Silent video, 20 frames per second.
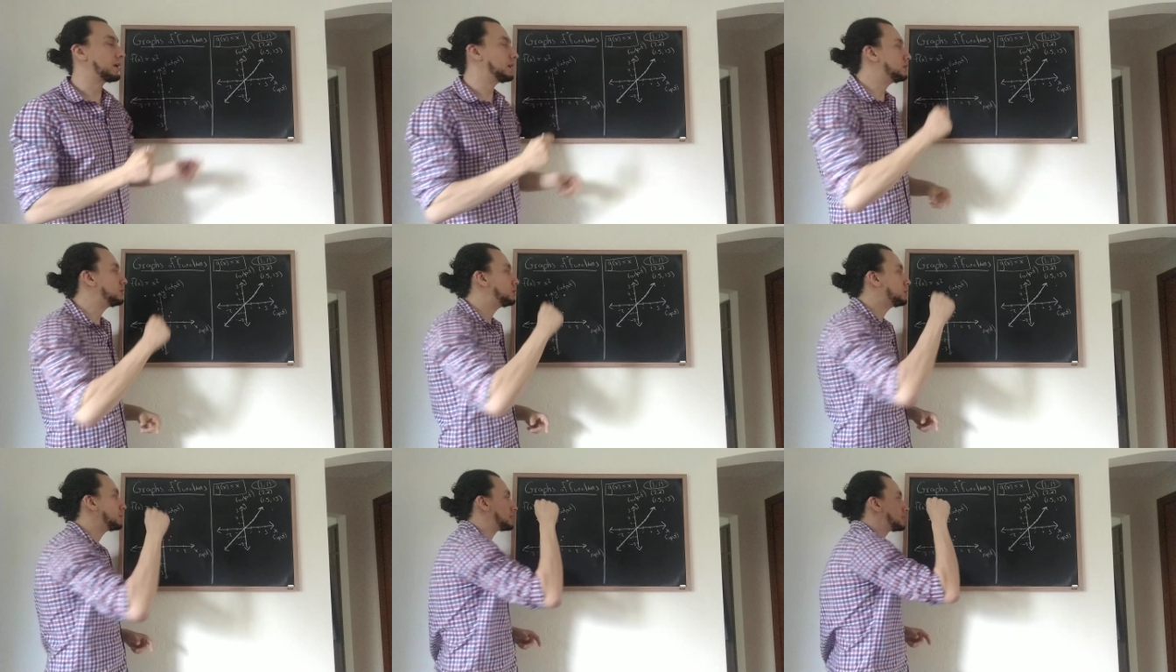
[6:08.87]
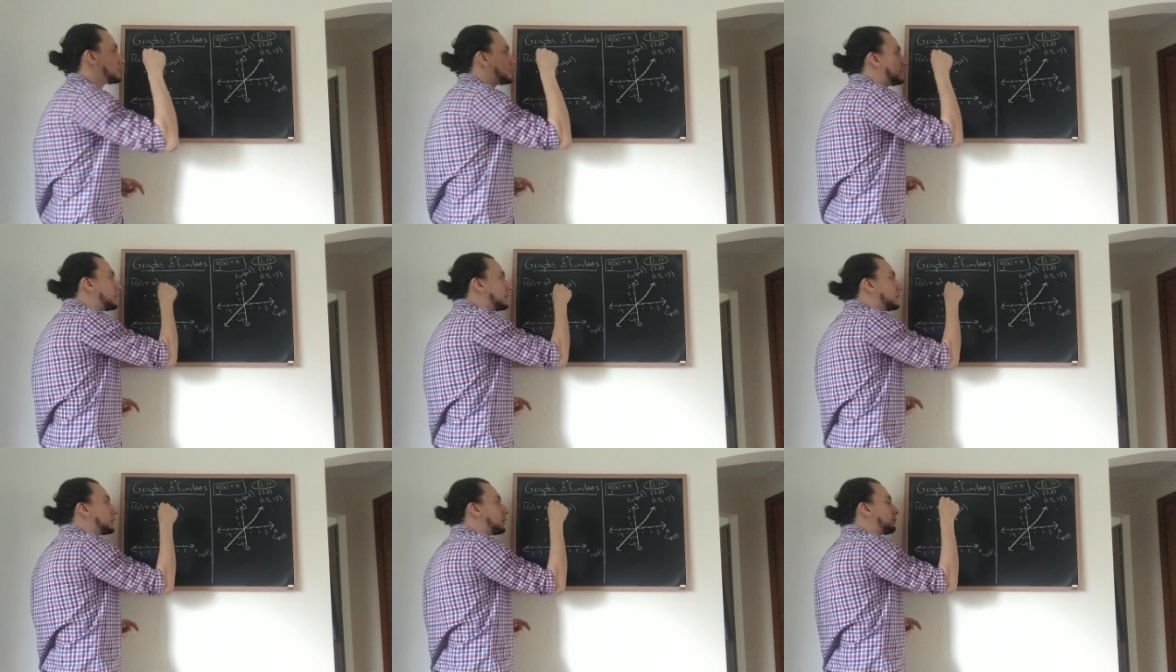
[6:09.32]
into a
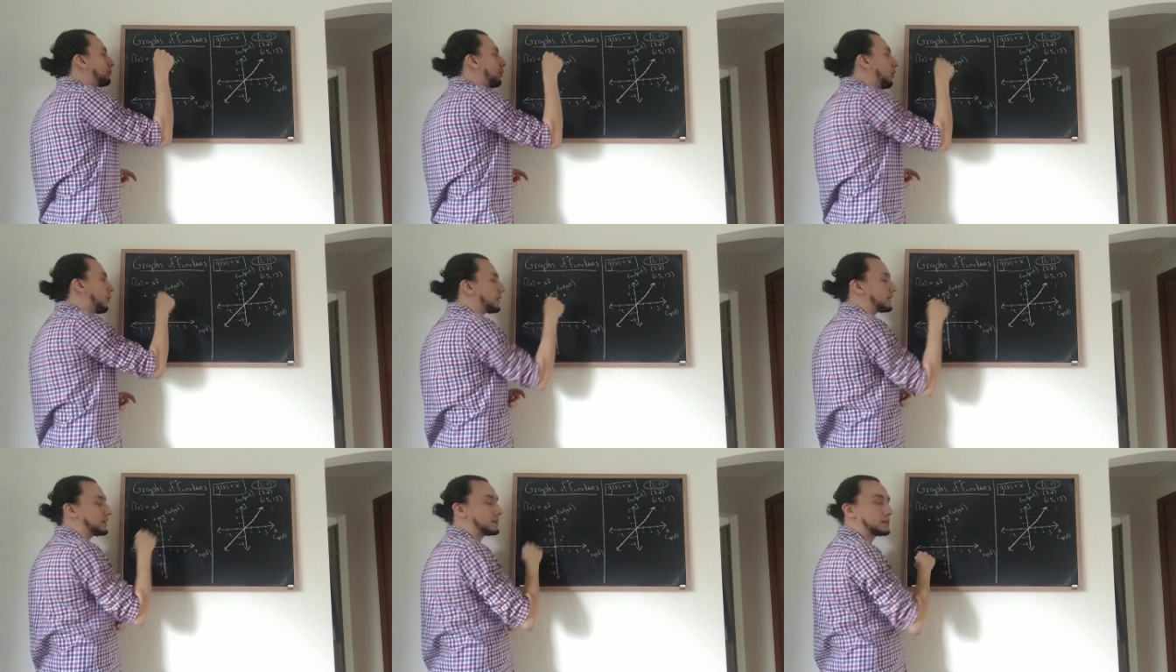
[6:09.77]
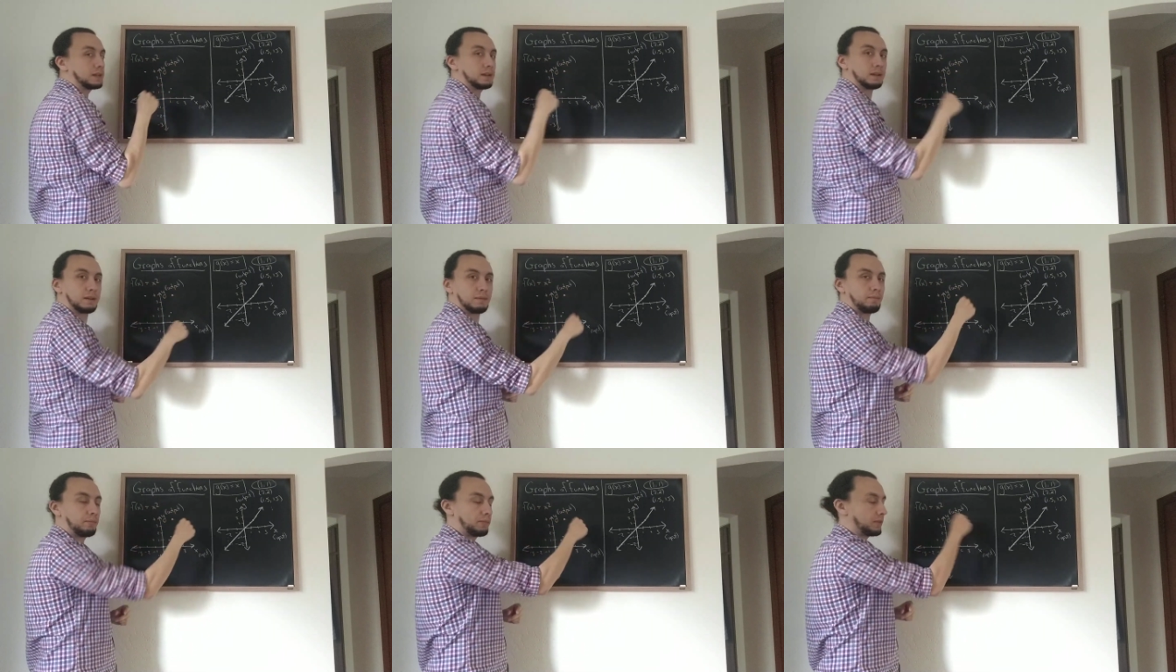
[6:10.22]
single point
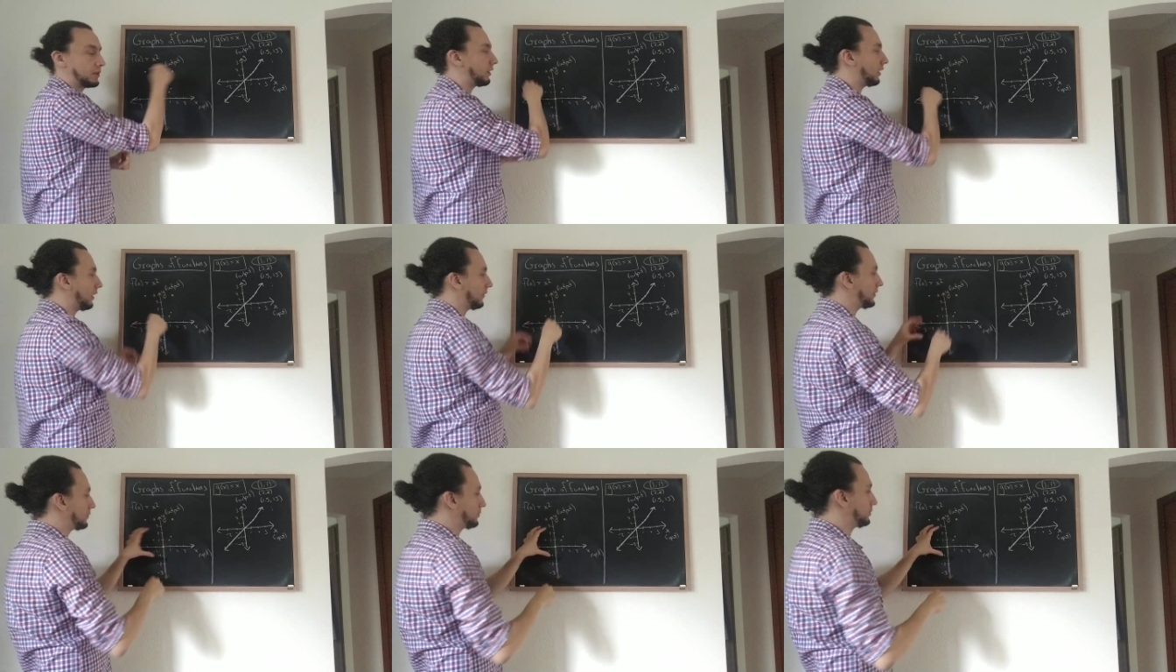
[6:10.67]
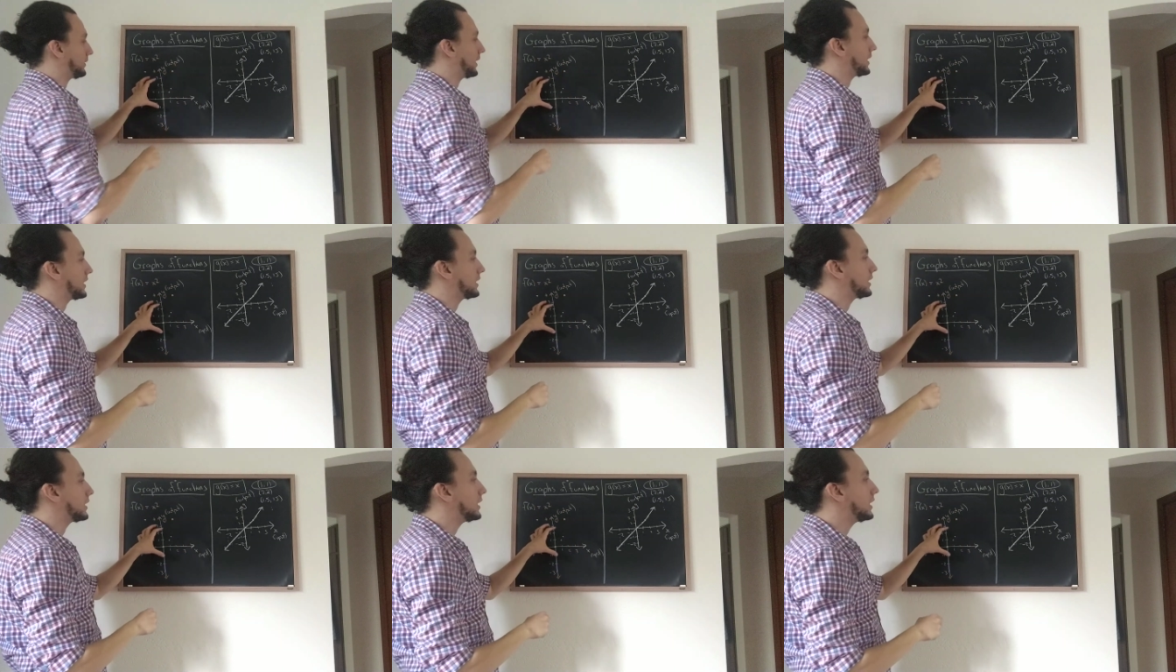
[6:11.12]
on the
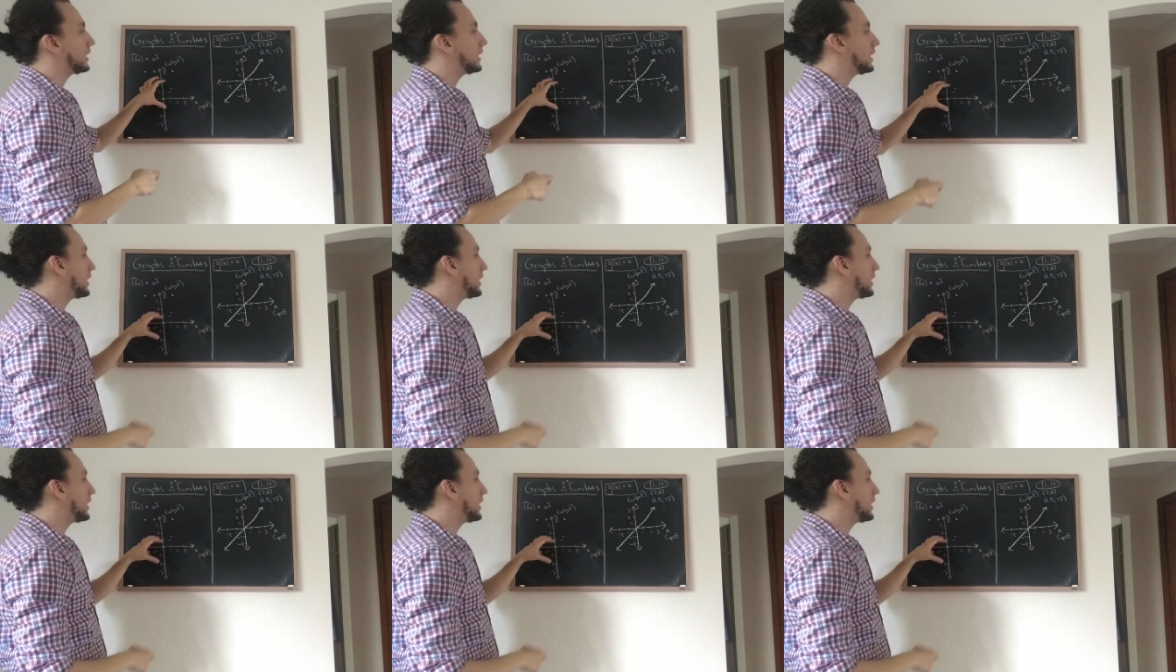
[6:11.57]
plane.